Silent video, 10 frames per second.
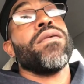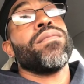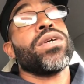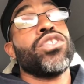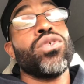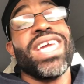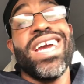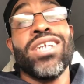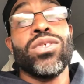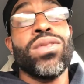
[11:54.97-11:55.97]
Because you
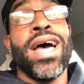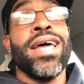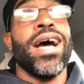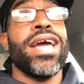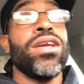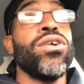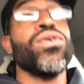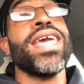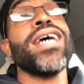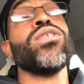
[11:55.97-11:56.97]
can't do that. I hear you
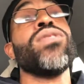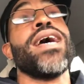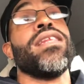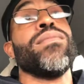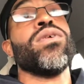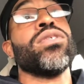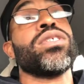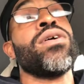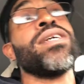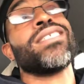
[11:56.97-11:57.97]
can't do that in the
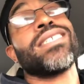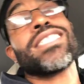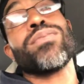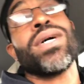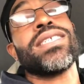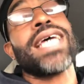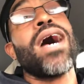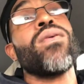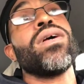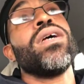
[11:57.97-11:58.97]
military 6 months
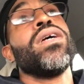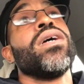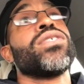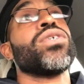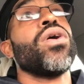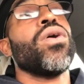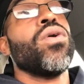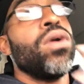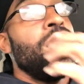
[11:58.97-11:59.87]
out. So